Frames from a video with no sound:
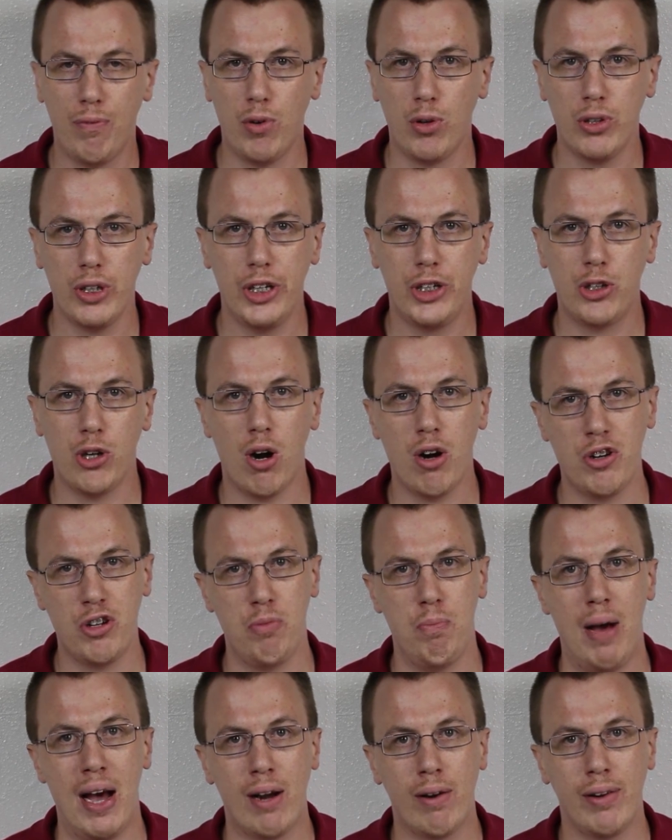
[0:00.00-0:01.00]
fully
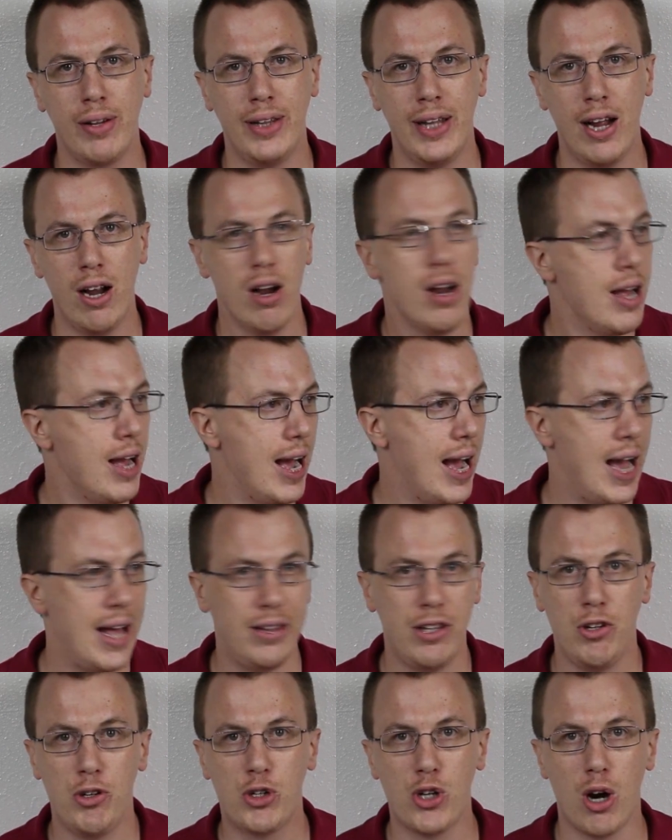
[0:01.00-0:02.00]
charged battery in there
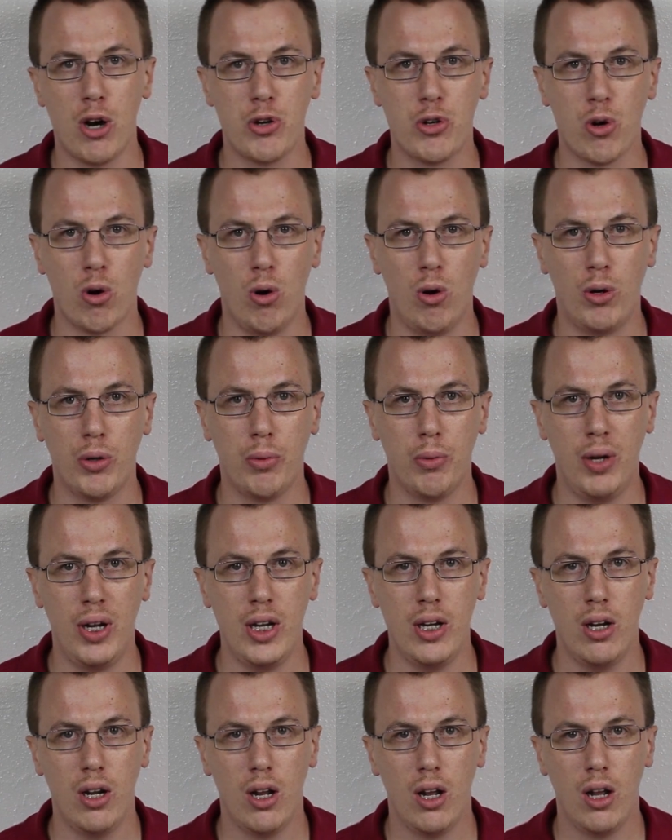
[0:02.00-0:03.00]
and then charge your old
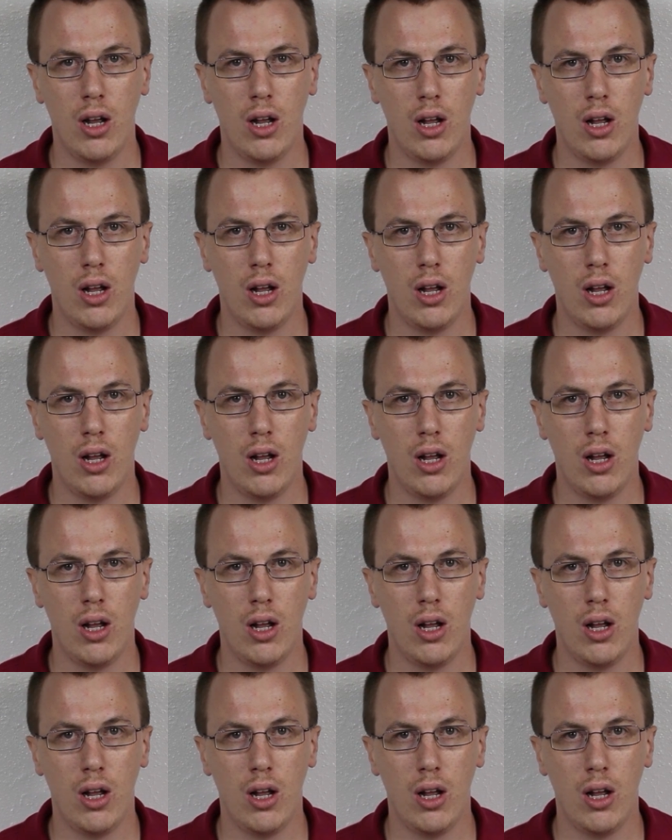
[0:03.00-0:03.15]
one.